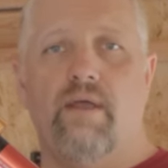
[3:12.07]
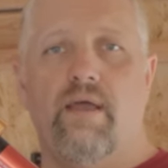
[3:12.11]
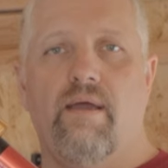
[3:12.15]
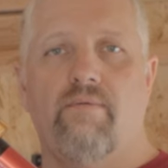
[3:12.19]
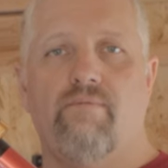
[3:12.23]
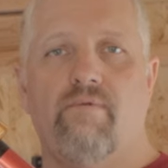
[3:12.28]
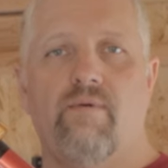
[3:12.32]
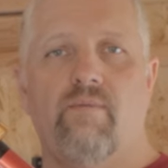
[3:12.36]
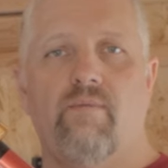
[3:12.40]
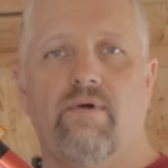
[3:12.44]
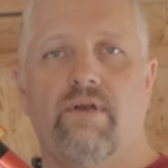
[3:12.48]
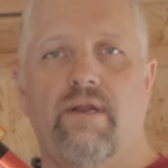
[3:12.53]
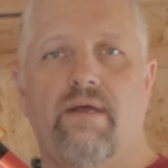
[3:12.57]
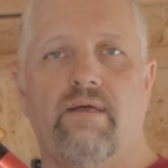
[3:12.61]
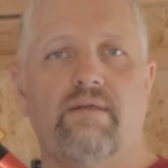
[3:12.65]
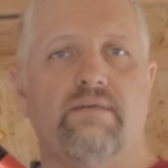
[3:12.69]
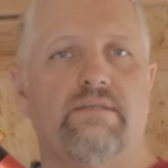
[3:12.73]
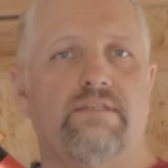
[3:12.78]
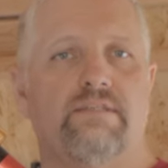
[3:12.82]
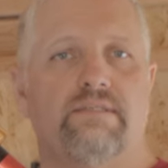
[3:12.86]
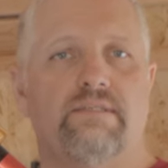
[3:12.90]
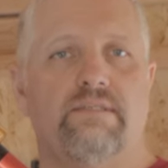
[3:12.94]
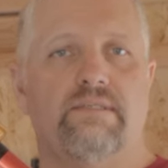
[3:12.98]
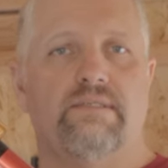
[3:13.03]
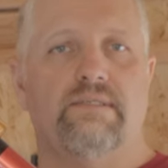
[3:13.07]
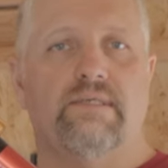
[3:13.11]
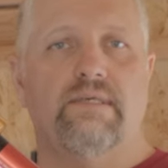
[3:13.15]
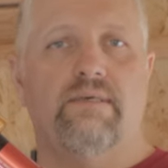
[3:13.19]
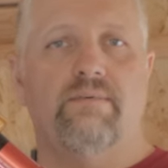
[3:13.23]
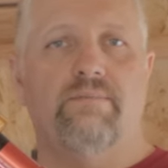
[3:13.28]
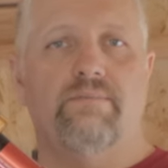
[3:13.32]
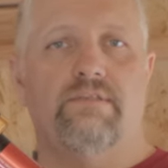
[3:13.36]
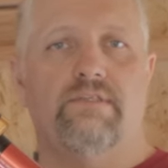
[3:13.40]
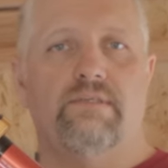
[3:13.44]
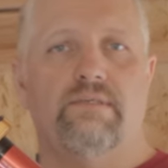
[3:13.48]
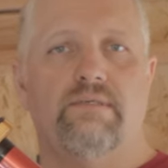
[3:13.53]
Everyone else
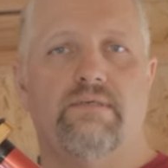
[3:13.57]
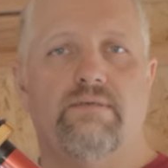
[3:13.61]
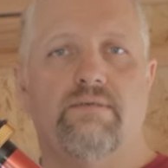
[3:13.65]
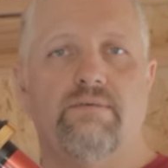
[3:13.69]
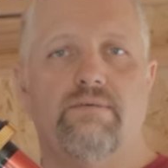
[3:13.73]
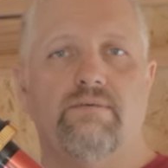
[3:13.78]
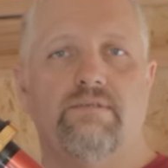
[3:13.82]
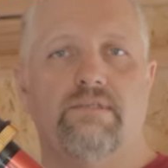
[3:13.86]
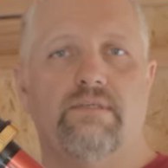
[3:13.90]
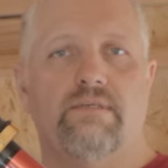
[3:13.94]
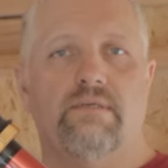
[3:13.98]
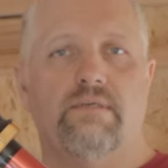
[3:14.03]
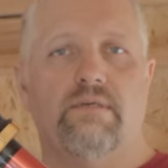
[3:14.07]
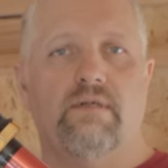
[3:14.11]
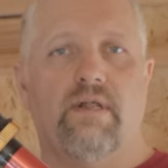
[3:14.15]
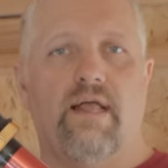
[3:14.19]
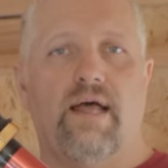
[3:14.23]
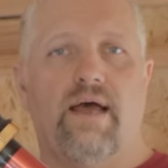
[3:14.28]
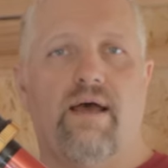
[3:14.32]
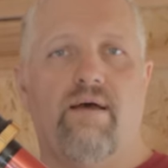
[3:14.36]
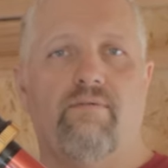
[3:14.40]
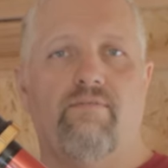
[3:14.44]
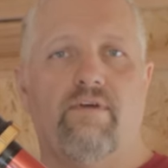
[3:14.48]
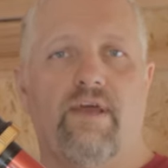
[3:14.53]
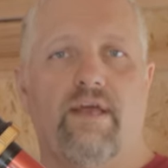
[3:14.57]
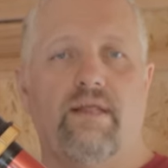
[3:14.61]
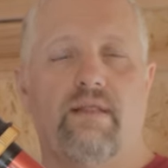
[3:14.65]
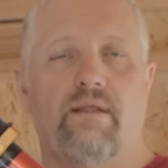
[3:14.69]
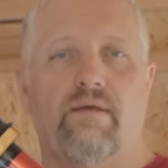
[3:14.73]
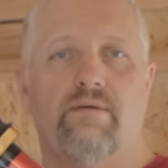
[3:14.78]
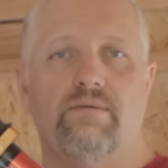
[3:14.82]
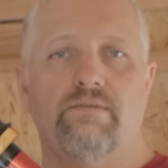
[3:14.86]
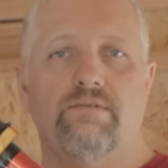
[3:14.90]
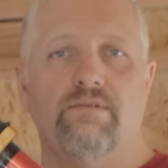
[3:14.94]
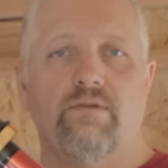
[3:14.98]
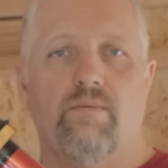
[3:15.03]
seems to still have
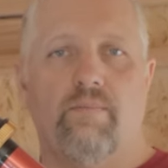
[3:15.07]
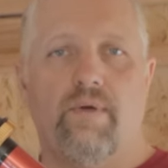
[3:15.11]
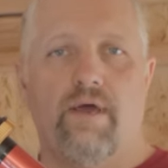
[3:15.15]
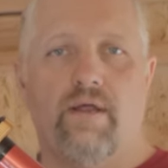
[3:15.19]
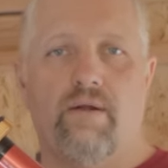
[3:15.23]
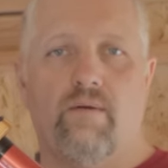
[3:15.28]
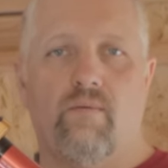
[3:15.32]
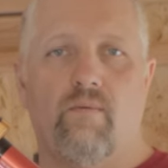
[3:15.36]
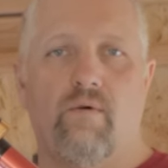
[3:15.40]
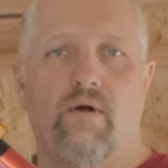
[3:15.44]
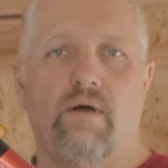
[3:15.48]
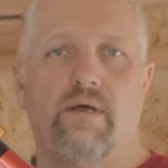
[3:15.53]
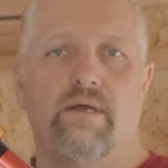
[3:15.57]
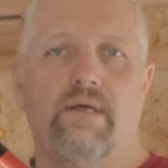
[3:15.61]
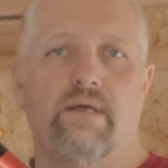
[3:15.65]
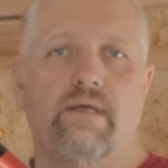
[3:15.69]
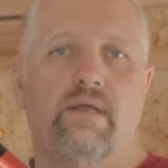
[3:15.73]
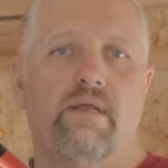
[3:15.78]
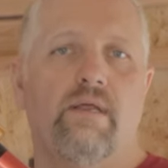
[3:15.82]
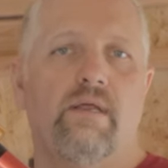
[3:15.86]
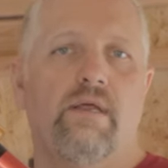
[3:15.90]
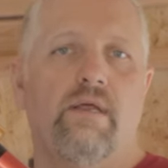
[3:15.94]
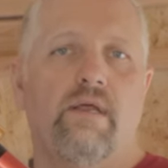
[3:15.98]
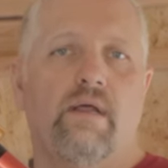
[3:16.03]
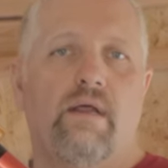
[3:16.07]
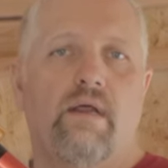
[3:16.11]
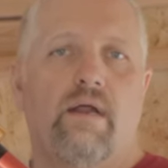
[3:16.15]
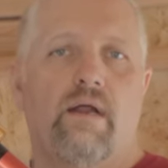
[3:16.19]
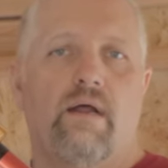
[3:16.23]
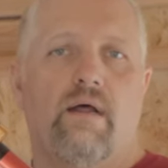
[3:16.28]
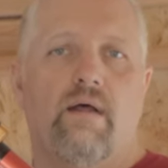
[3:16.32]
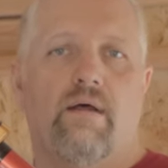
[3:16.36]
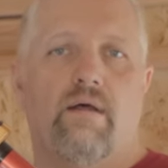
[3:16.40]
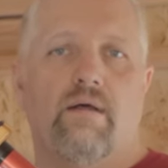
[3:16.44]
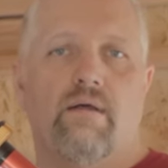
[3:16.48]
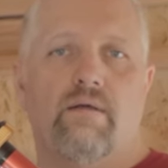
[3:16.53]
halos no matter what.
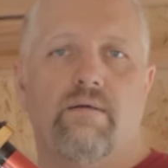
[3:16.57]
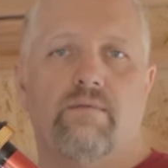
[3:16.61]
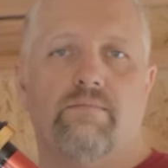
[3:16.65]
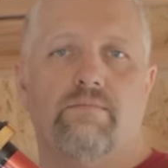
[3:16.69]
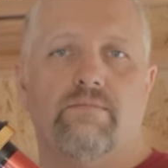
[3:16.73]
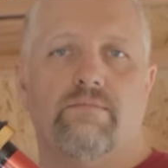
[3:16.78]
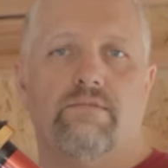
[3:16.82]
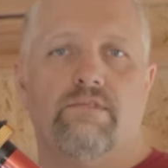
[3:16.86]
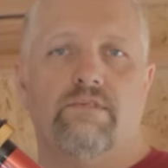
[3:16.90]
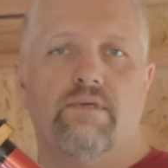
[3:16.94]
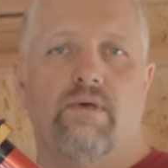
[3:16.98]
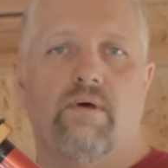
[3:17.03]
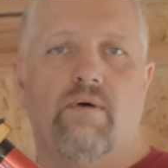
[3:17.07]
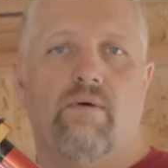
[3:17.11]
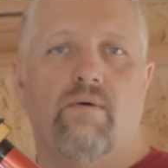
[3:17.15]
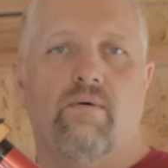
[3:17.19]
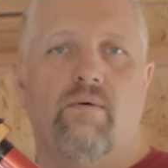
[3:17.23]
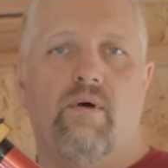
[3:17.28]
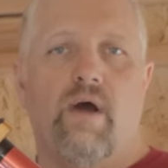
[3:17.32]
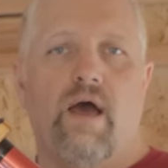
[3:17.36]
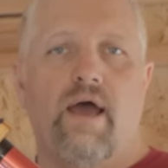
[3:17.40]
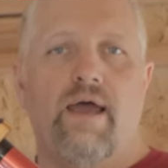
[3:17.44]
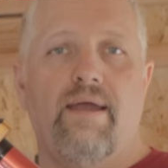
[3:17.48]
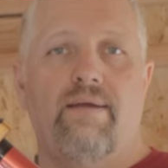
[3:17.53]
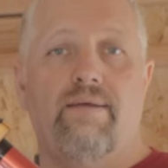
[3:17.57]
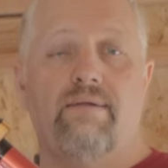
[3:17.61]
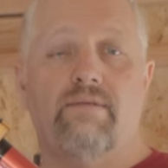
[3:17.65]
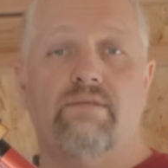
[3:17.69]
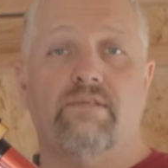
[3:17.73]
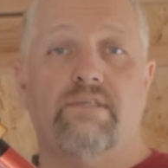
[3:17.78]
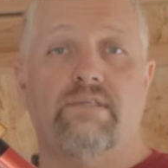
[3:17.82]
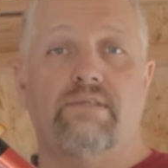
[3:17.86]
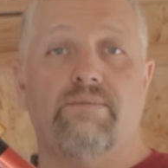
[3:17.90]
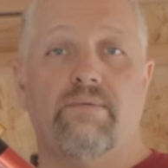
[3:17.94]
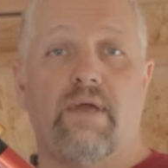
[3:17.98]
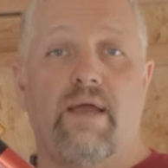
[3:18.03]
Um, so I
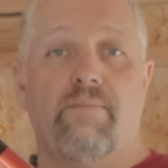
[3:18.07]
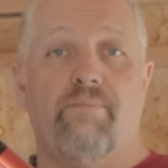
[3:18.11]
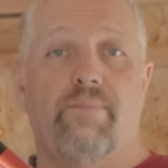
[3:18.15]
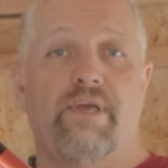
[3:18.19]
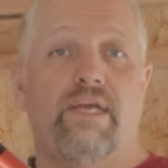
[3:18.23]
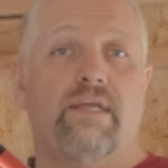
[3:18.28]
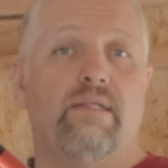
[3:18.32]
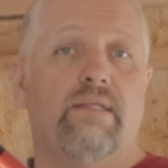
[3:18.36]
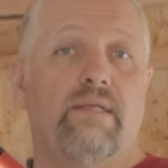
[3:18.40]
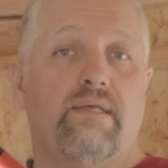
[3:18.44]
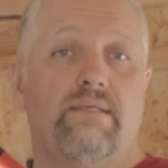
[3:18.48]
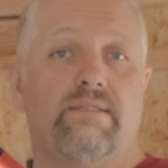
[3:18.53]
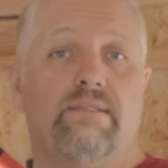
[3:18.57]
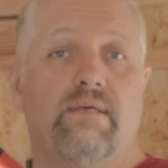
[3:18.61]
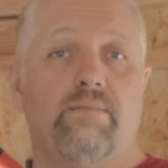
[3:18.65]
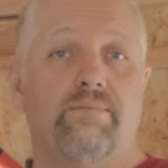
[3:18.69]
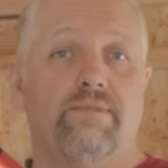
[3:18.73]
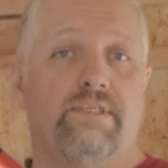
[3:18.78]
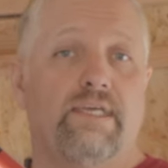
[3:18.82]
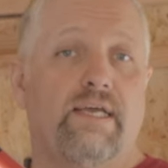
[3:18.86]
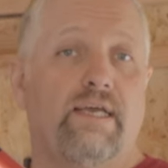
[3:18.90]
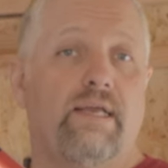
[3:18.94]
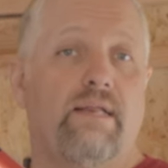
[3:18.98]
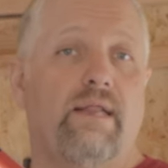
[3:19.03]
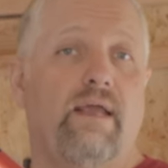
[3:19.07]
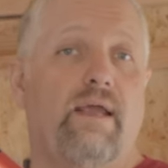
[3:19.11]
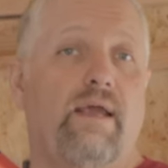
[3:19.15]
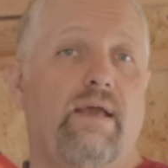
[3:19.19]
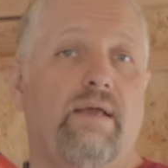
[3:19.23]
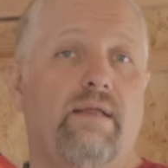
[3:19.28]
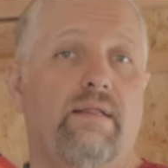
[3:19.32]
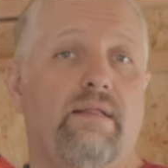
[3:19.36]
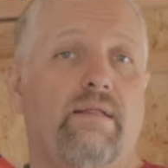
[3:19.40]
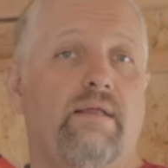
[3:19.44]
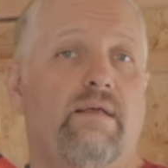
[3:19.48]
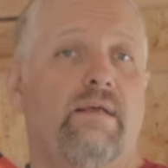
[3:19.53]
just, I picked these up
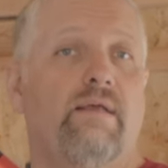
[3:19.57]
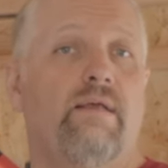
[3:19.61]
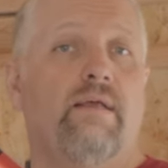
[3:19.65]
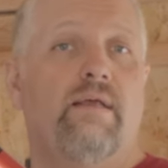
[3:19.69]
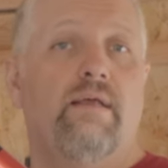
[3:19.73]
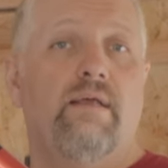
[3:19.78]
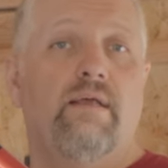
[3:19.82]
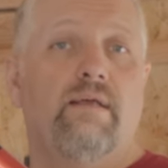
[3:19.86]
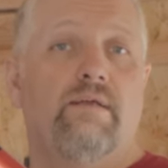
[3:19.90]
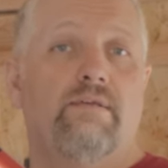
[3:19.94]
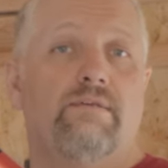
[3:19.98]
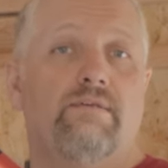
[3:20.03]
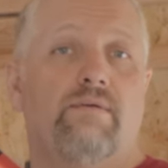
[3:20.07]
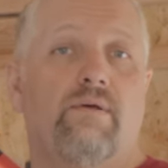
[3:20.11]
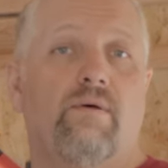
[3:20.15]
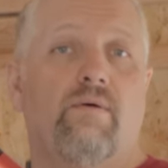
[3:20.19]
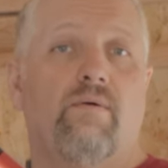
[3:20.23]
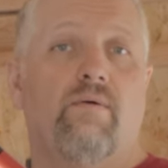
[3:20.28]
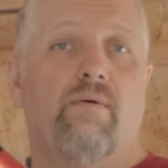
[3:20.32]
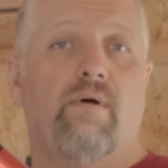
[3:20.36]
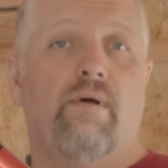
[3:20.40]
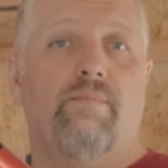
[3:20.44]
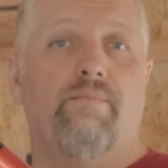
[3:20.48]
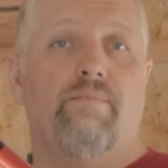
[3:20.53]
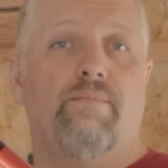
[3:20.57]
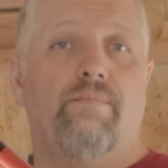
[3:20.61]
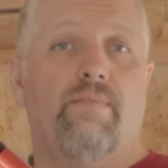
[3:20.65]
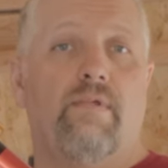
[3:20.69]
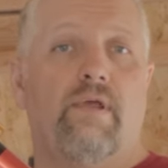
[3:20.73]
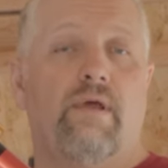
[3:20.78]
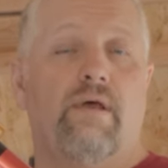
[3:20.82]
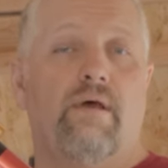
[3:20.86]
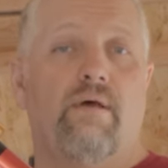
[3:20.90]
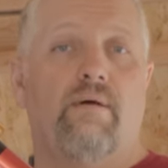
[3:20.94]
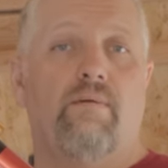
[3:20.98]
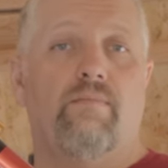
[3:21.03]
secondhand. So
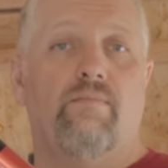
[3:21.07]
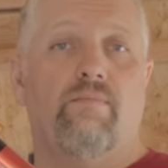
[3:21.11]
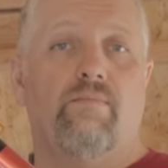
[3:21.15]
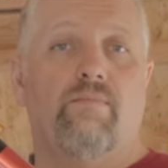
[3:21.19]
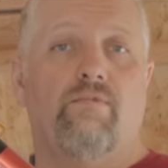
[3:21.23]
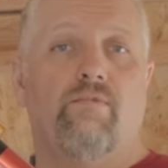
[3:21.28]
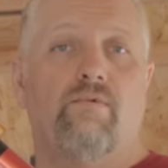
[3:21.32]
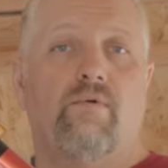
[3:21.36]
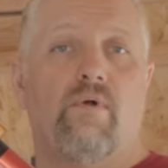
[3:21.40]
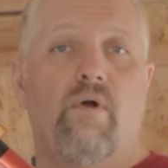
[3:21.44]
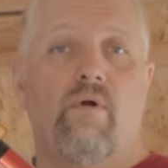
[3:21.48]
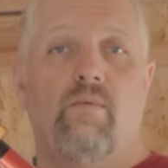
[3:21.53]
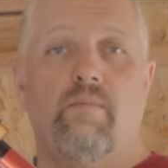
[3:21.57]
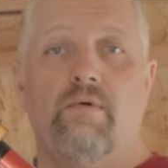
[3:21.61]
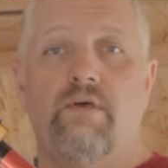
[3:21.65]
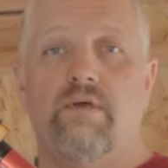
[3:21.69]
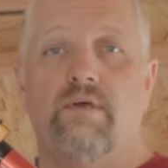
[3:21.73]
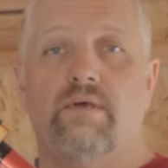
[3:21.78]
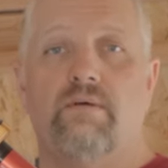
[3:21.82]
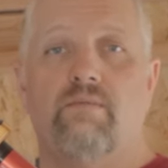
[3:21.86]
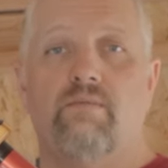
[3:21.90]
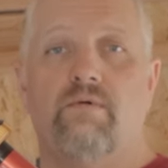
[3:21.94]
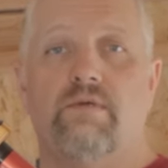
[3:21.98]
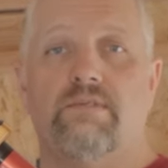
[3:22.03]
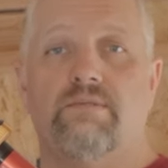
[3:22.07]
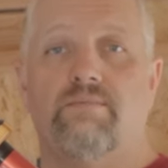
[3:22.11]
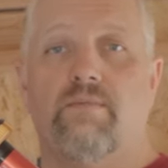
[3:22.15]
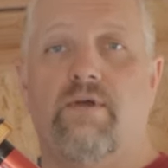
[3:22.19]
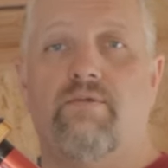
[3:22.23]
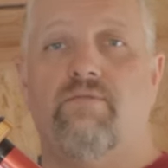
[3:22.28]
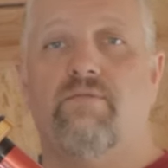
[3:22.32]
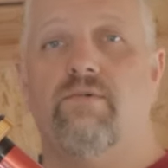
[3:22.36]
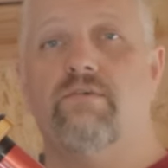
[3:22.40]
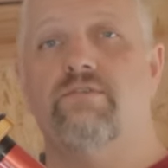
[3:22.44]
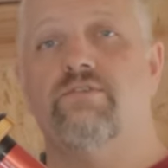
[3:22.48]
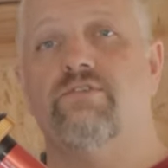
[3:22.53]
um, Chroma was
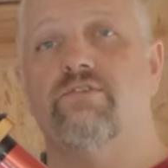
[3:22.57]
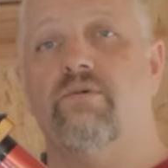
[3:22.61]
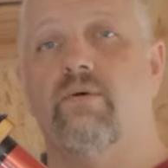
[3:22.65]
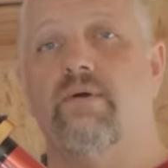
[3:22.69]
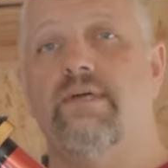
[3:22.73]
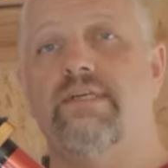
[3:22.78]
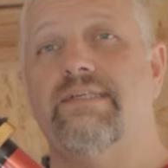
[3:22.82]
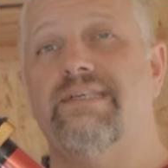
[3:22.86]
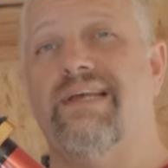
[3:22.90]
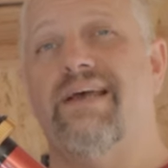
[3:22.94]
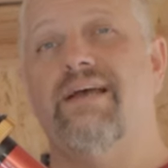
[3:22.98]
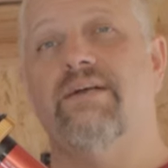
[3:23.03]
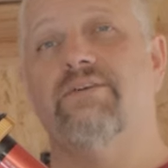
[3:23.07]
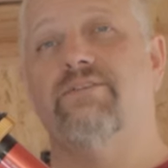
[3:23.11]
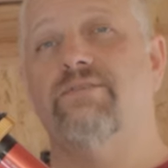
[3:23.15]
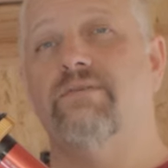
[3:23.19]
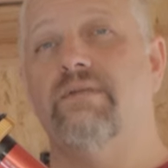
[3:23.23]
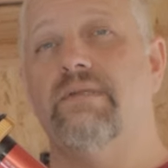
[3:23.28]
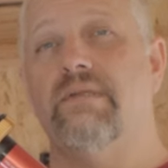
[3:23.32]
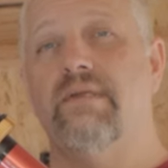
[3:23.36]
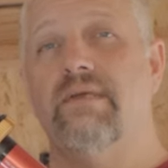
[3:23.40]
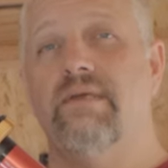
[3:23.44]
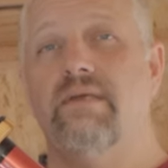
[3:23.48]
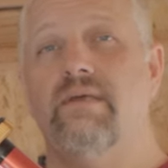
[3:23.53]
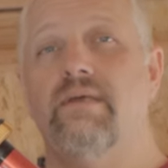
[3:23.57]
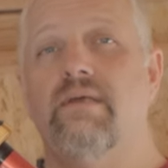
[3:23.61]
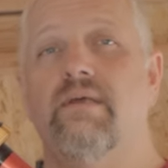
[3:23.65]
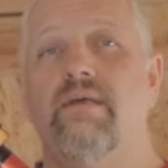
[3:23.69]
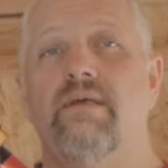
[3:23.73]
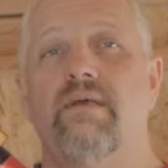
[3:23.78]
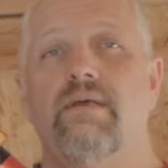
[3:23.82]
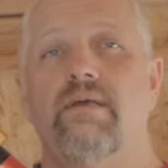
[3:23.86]
my first choice actually.